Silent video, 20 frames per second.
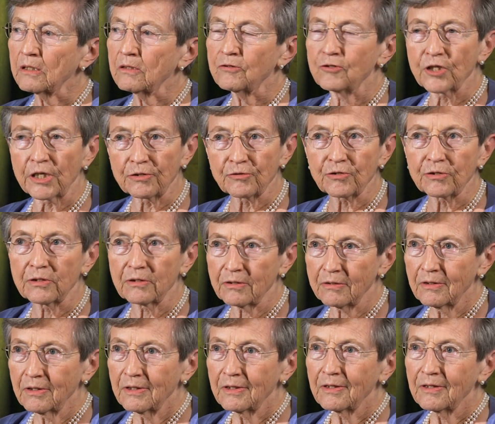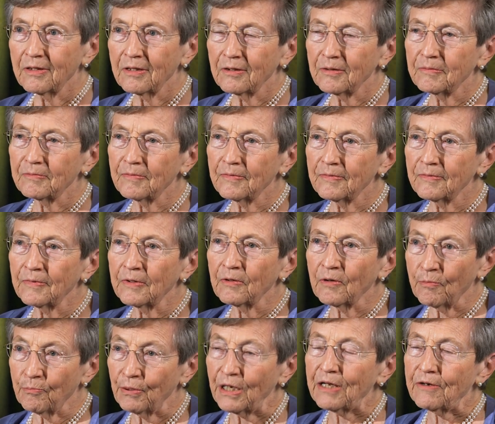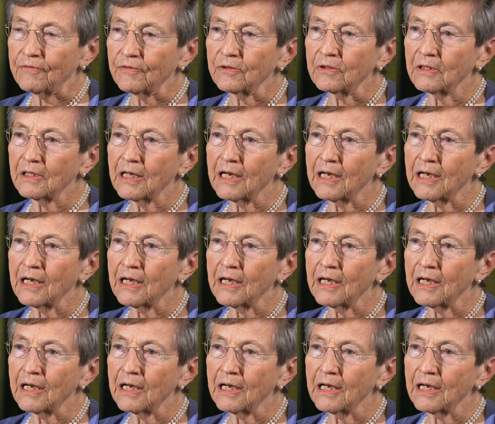gentle, um, playful